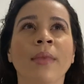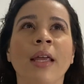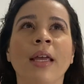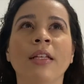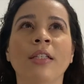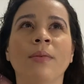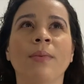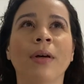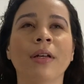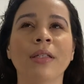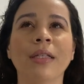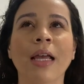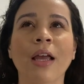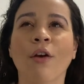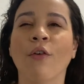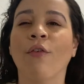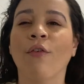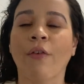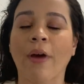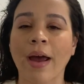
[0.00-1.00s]
It smells
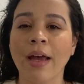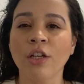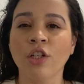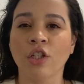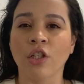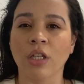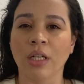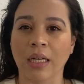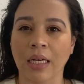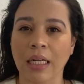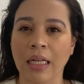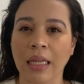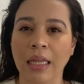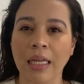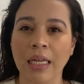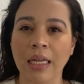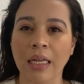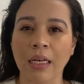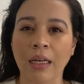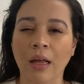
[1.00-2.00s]
like fresh and
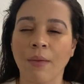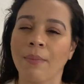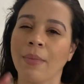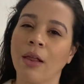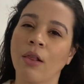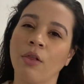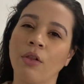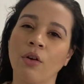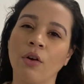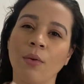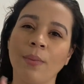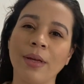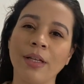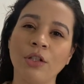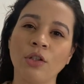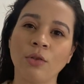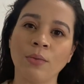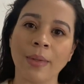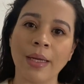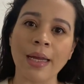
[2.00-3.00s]
clean, um, a little bit
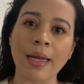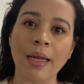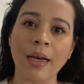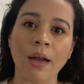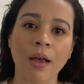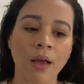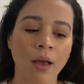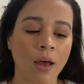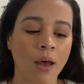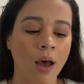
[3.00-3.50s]
sweet.